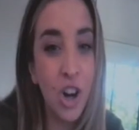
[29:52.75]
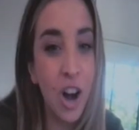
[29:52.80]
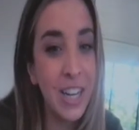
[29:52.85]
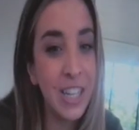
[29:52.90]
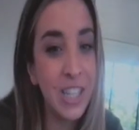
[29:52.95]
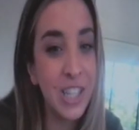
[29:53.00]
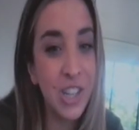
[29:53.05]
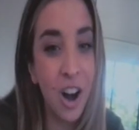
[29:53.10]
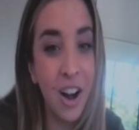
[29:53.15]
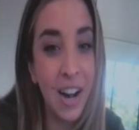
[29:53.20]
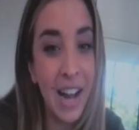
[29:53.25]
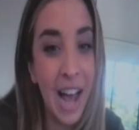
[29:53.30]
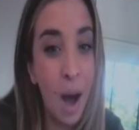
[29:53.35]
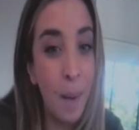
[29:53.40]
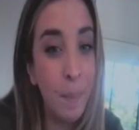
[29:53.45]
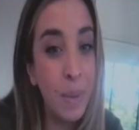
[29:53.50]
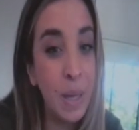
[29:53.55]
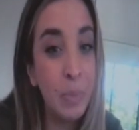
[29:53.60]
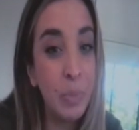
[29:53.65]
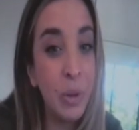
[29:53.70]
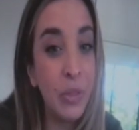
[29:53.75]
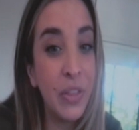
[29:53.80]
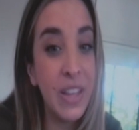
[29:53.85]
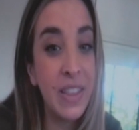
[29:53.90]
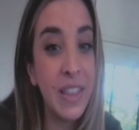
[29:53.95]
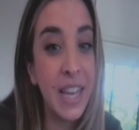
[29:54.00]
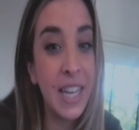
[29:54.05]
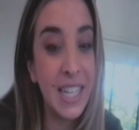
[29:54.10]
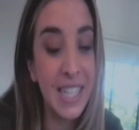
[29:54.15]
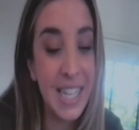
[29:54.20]
trying to start out, people think
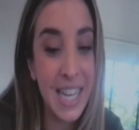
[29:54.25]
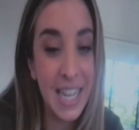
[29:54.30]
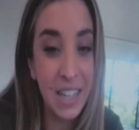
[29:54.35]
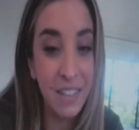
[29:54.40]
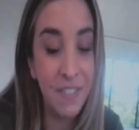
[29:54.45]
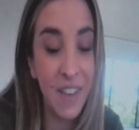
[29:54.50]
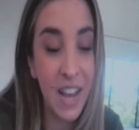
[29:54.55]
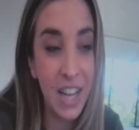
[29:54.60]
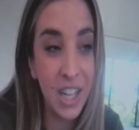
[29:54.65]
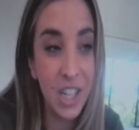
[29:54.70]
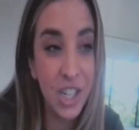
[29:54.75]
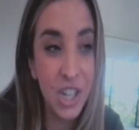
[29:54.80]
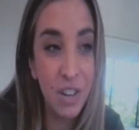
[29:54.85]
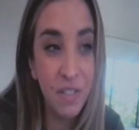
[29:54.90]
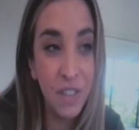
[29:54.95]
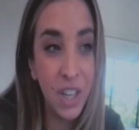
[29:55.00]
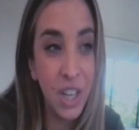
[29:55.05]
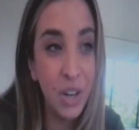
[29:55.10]
they could take advantage of